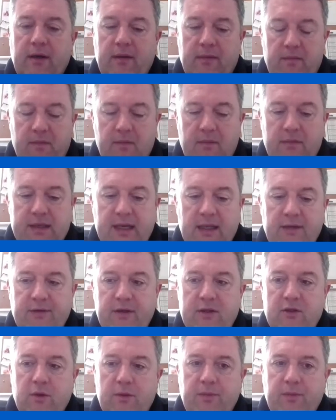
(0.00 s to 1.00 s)
of delve
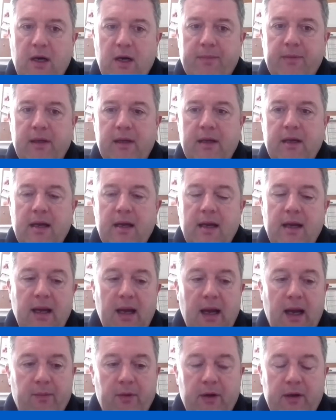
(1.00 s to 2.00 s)
into it properly.
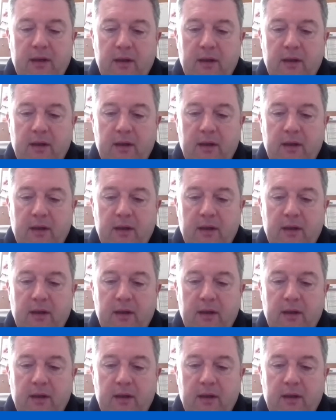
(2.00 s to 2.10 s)
And what